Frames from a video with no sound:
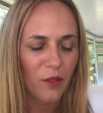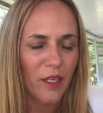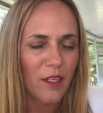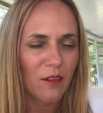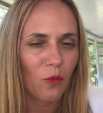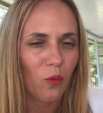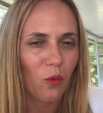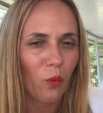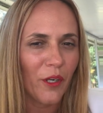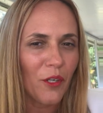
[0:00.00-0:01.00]
And
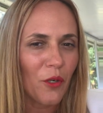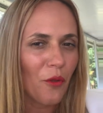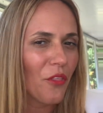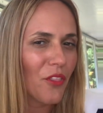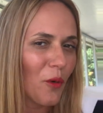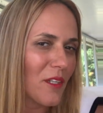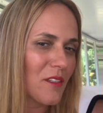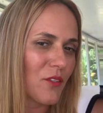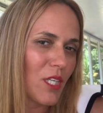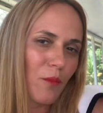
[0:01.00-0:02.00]
where do your
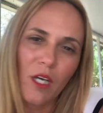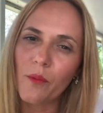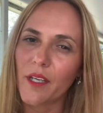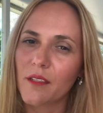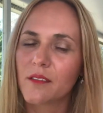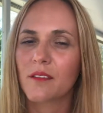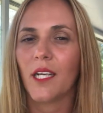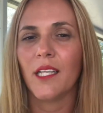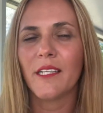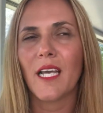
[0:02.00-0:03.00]
thoughts keep going?
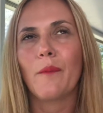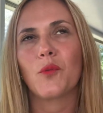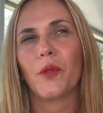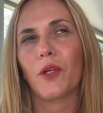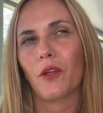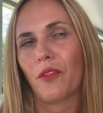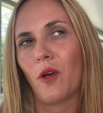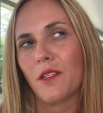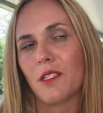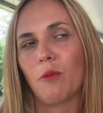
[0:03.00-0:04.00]
A lot of times where your
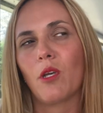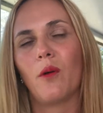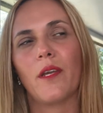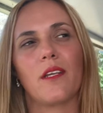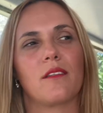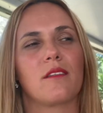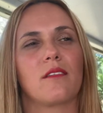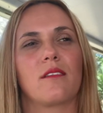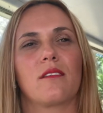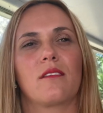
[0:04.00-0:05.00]
thoughts keep going, it's
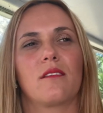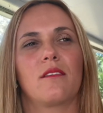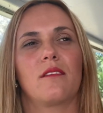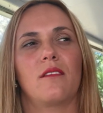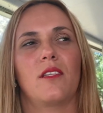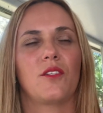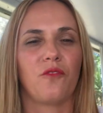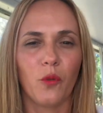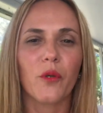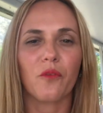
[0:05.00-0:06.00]

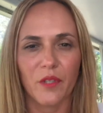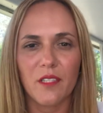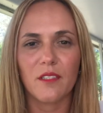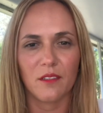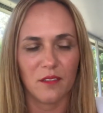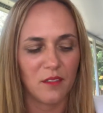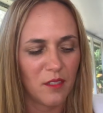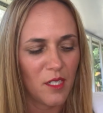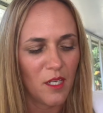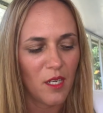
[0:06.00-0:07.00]
for a reason.
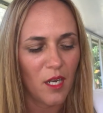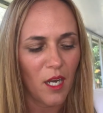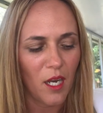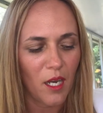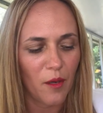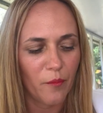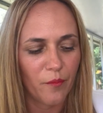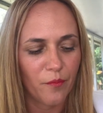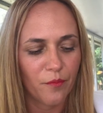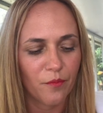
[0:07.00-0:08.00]

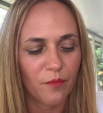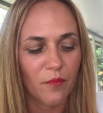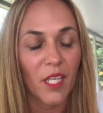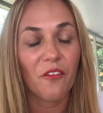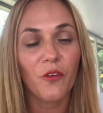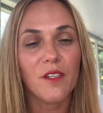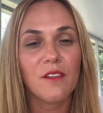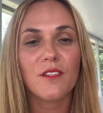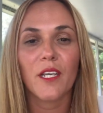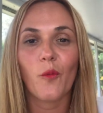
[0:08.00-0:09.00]
Like, for
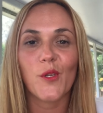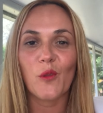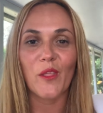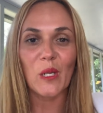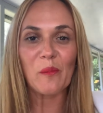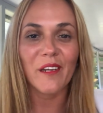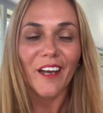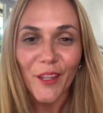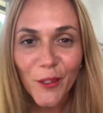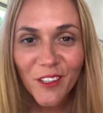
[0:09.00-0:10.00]
instance, like when you think about
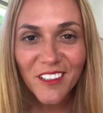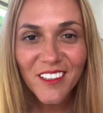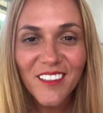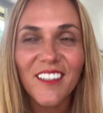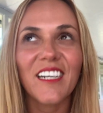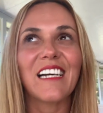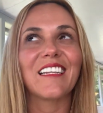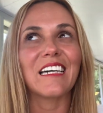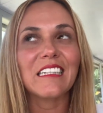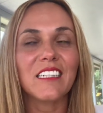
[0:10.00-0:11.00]
others, a
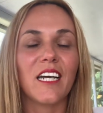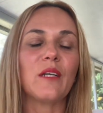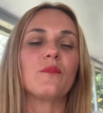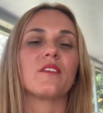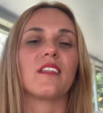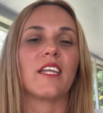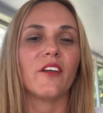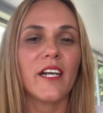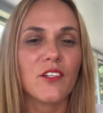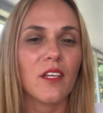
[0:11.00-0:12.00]
lot of times
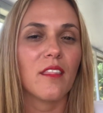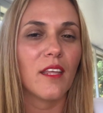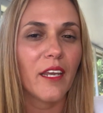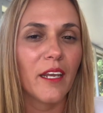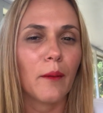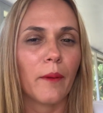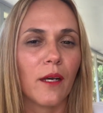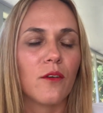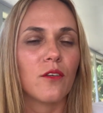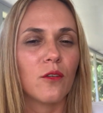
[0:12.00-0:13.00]
they're actually thinking
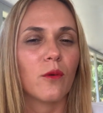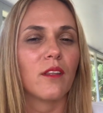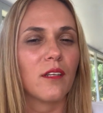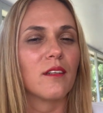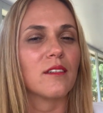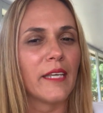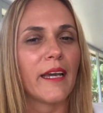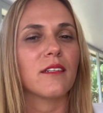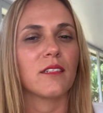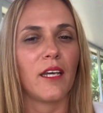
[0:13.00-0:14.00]
about you at that
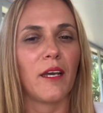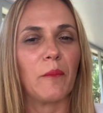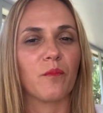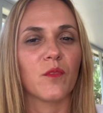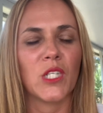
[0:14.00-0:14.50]
exact time.